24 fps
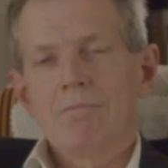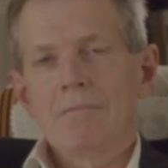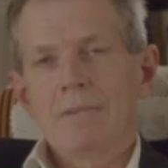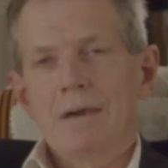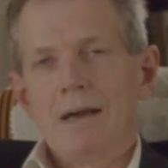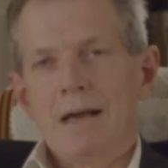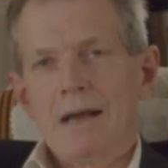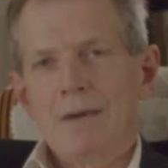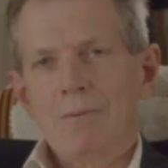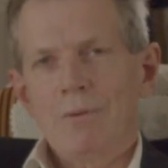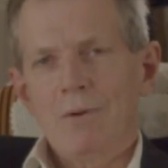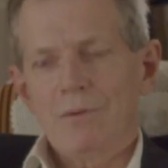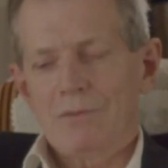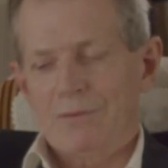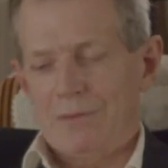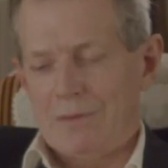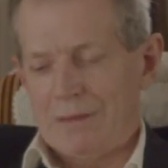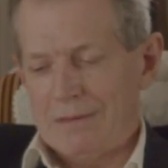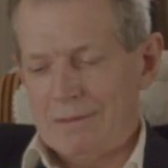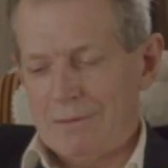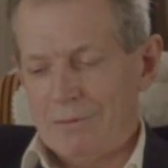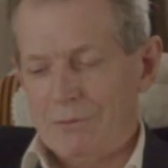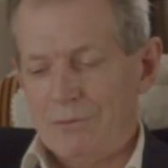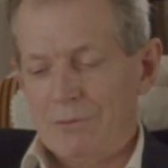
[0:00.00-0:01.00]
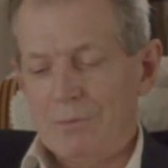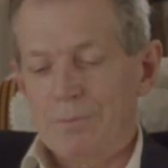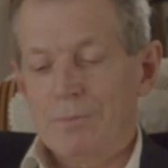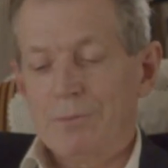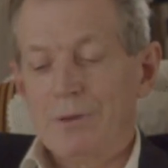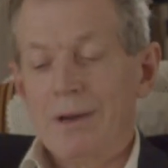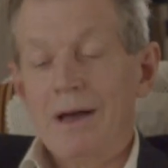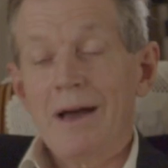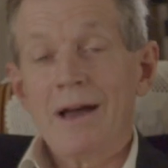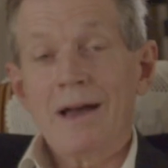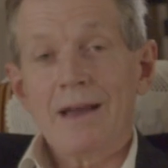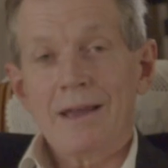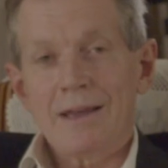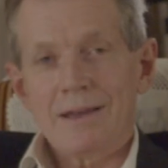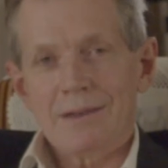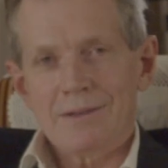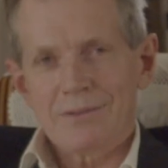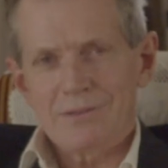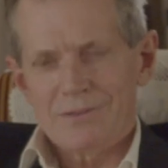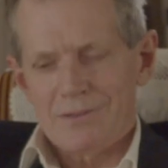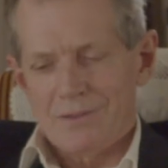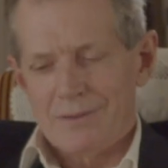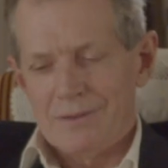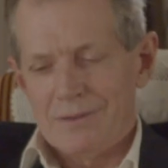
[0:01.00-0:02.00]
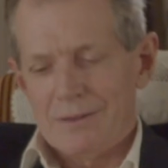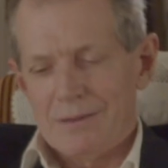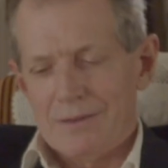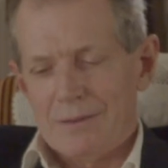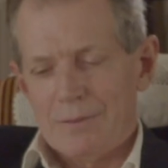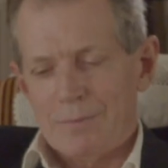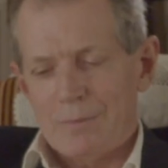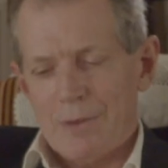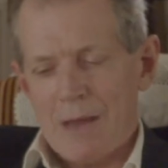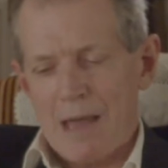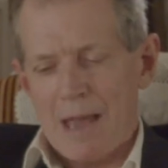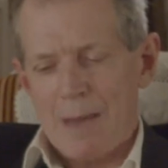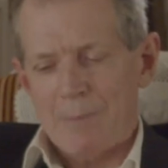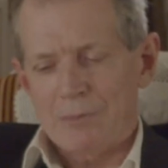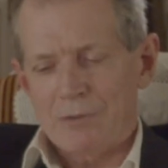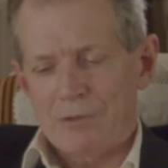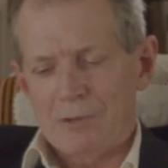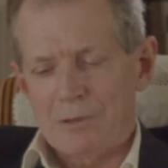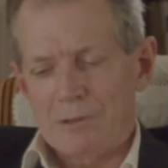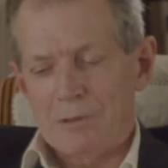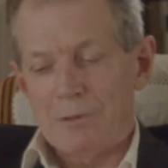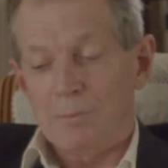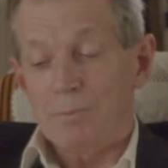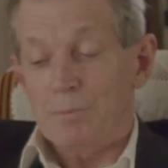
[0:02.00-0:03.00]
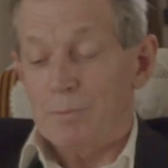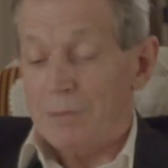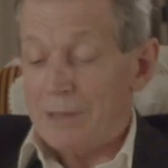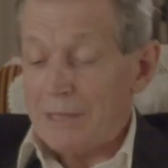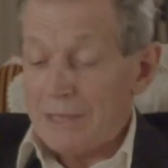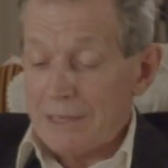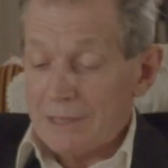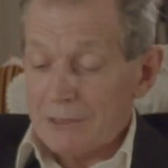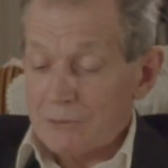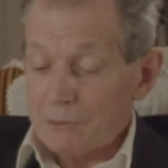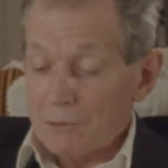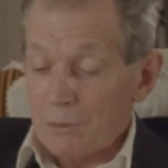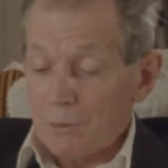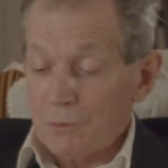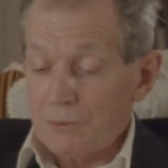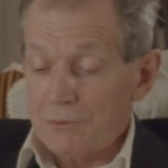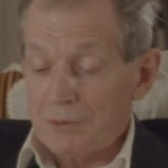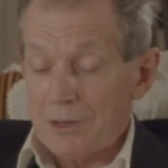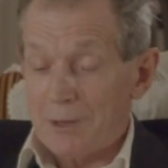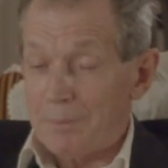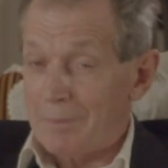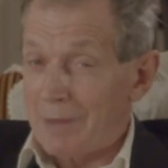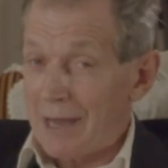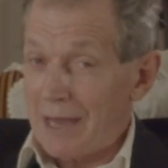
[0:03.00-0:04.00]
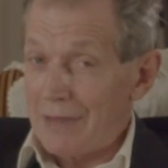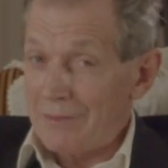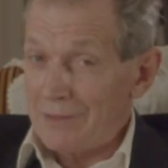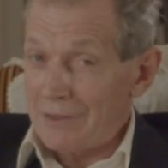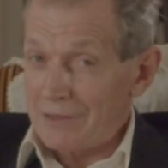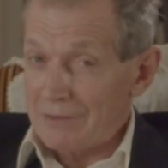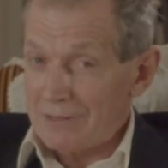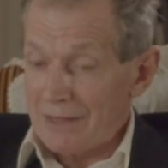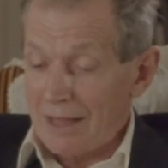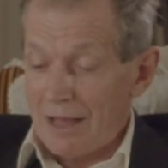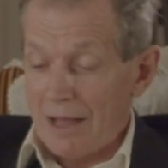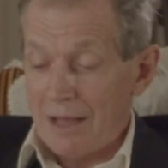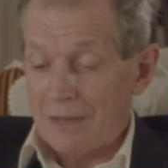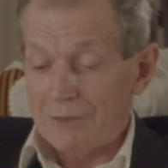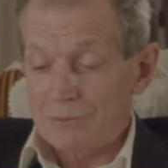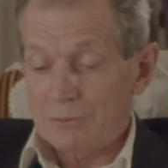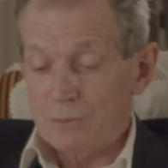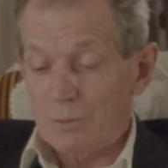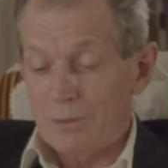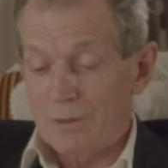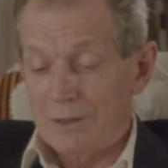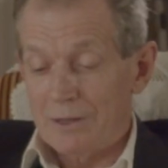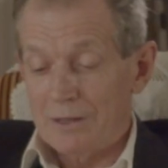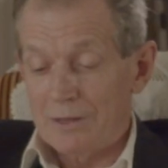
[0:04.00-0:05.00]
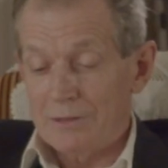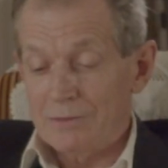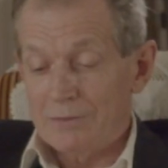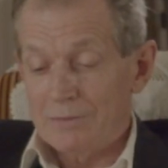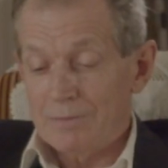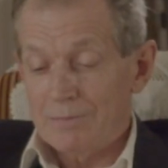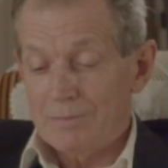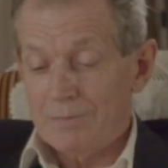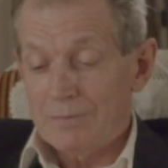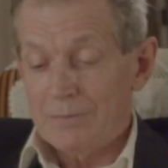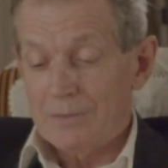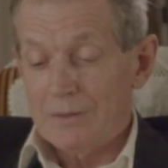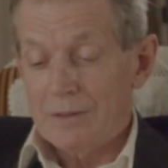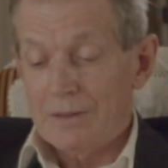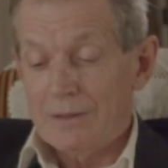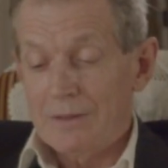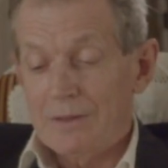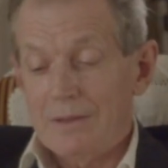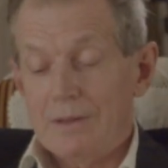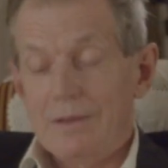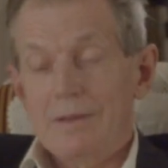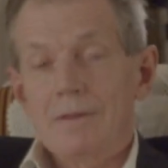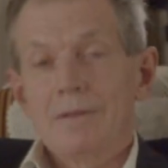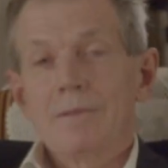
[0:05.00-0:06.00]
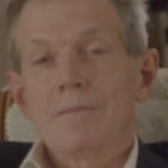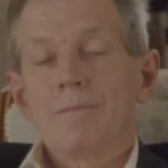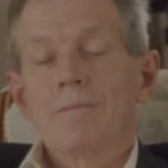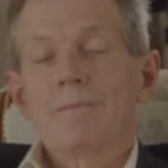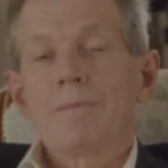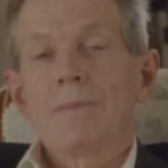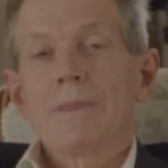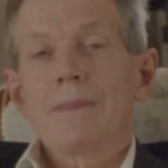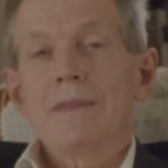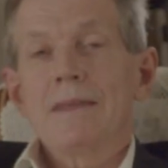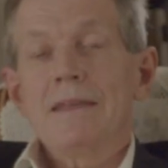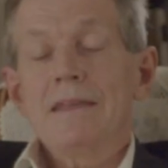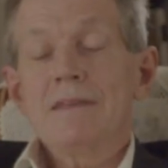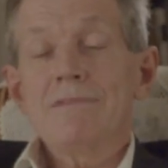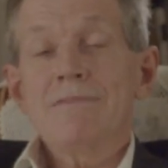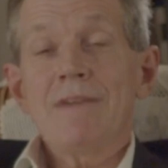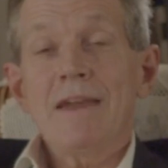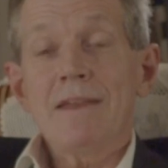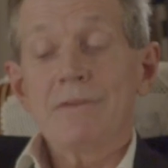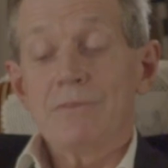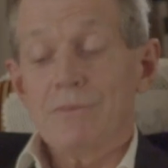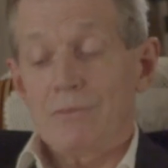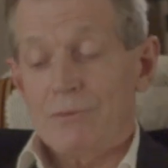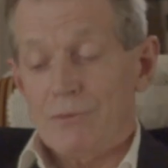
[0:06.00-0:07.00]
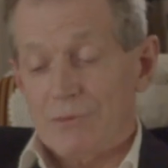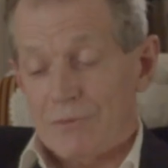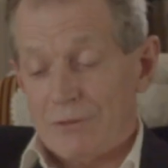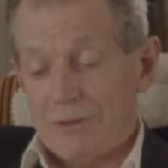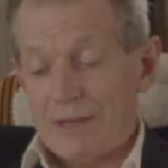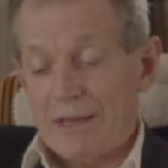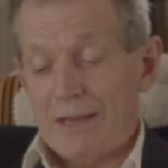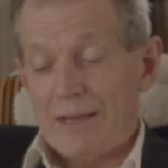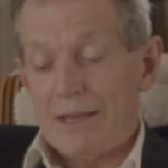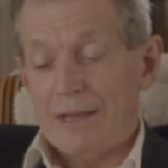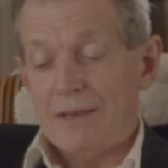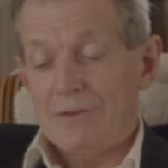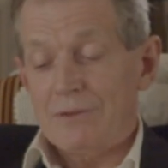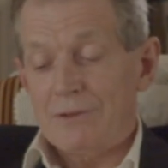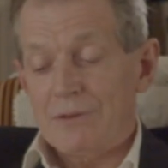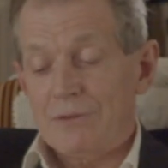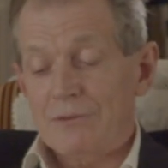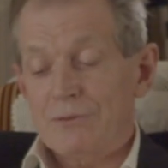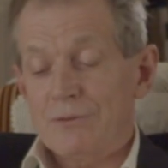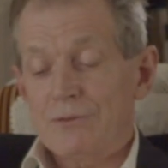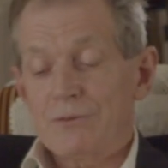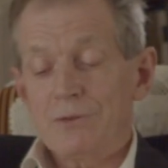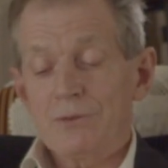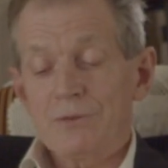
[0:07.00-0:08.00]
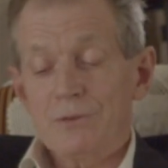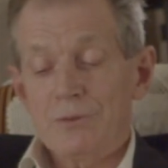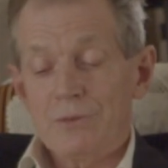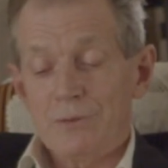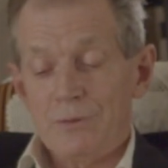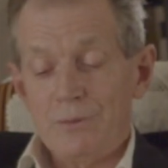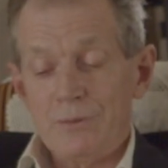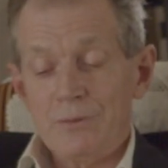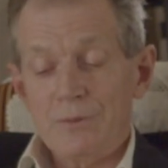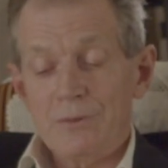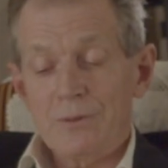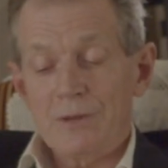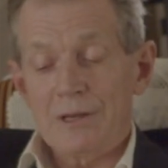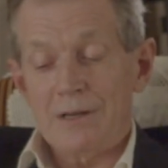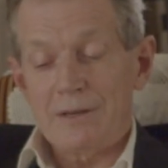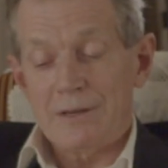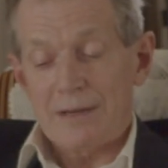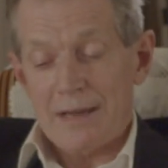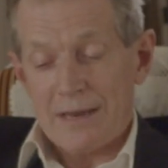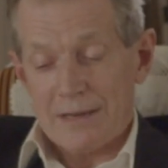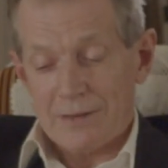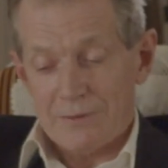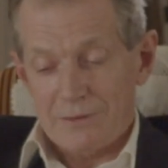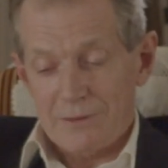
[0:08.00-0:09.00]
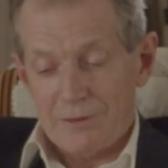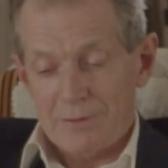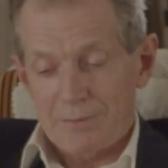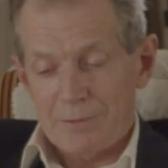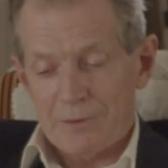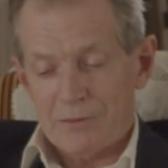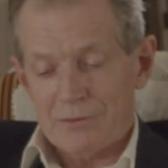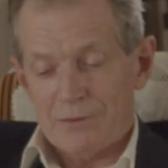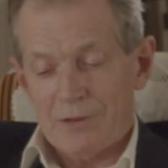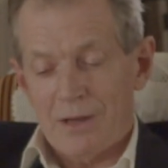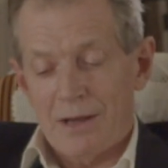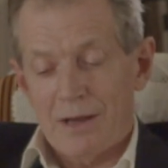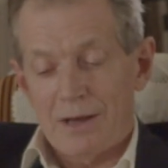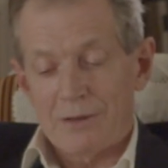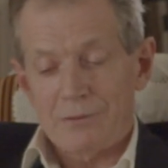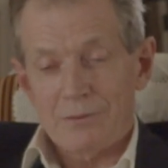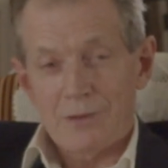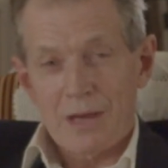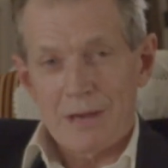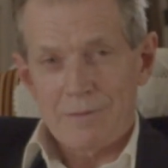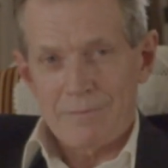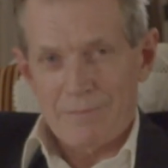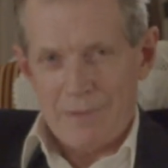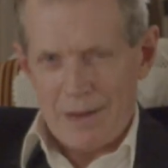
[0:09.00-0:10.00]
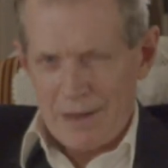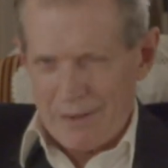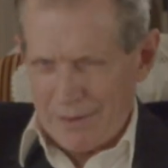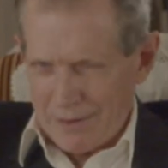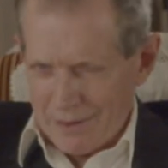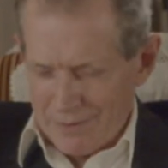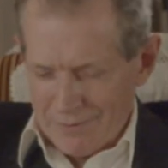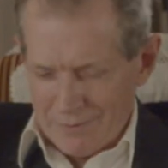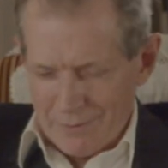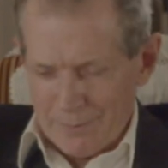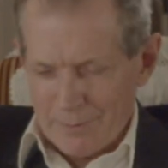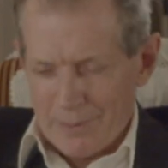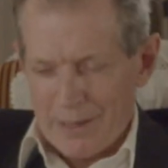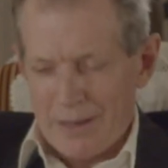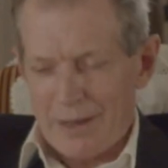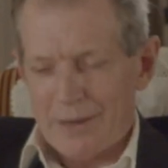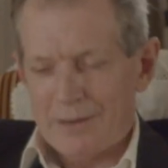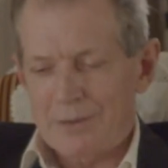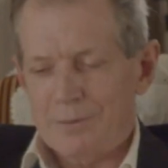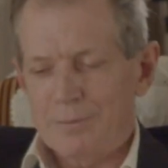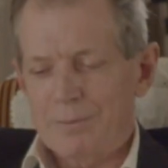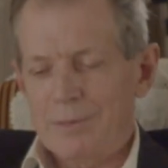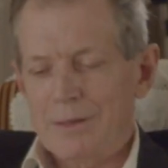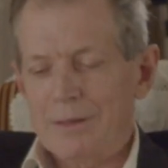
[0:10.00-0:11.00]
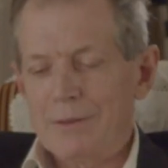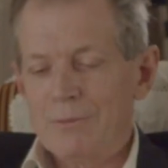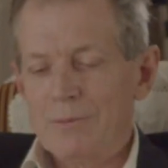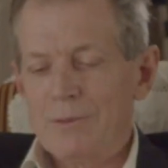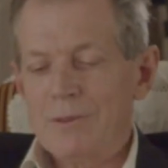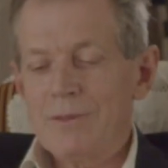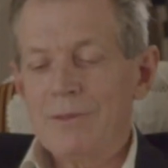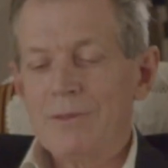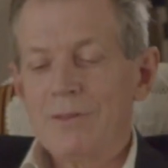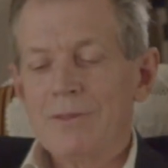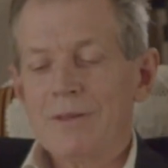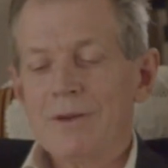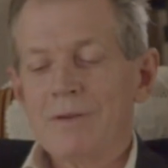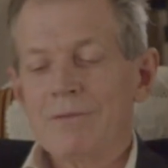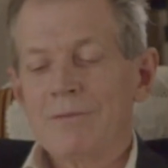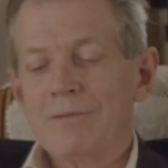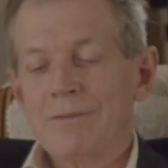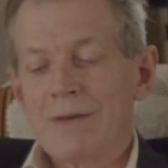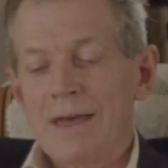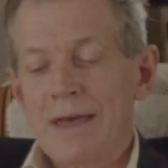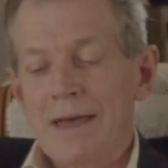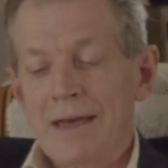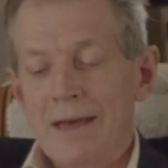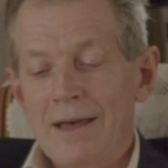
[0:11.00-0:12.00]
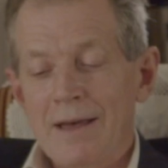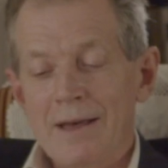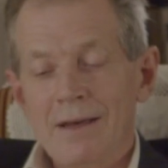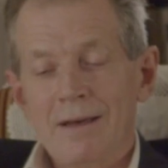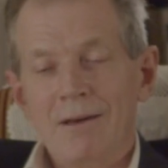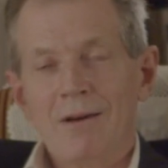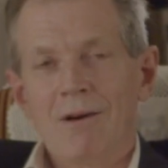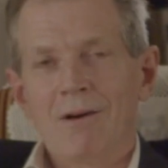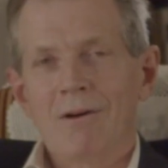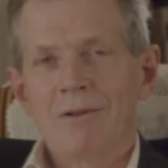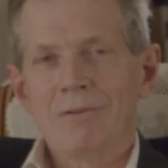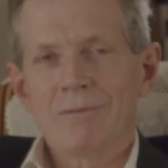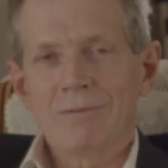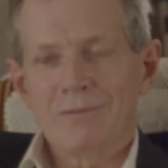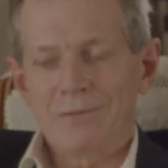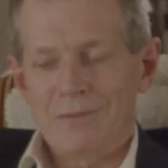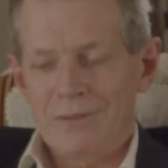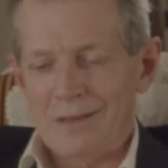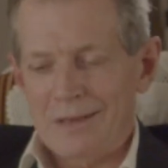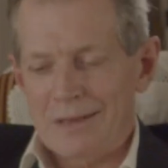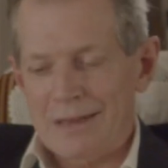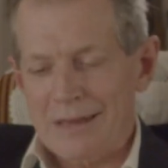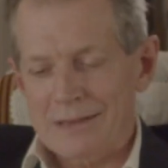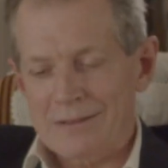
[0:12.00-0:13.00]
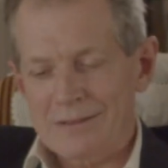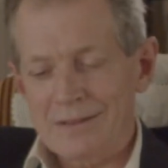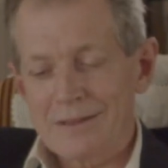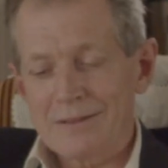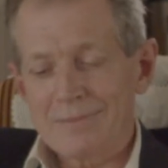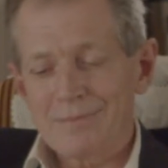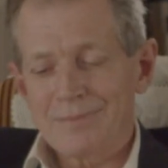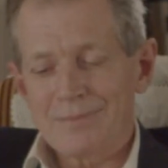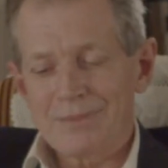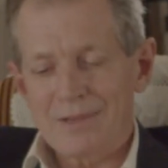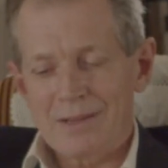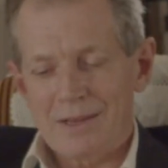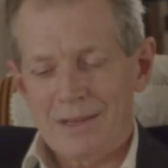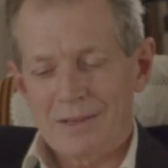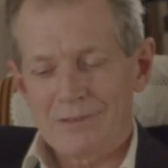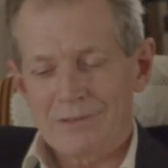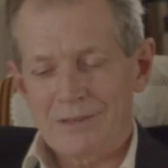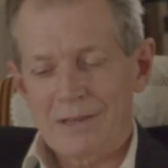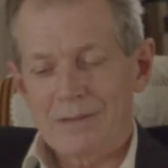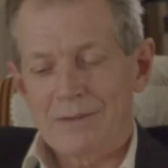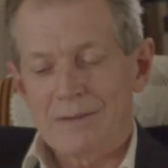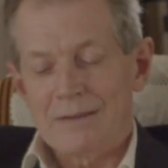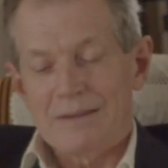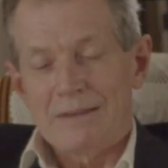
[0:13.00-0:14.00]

I was a little surprised, perhaps a little piqued also by these last words. Events, it is true, connected Mr. Hartwright very remarkably with the affair of the letter, I said,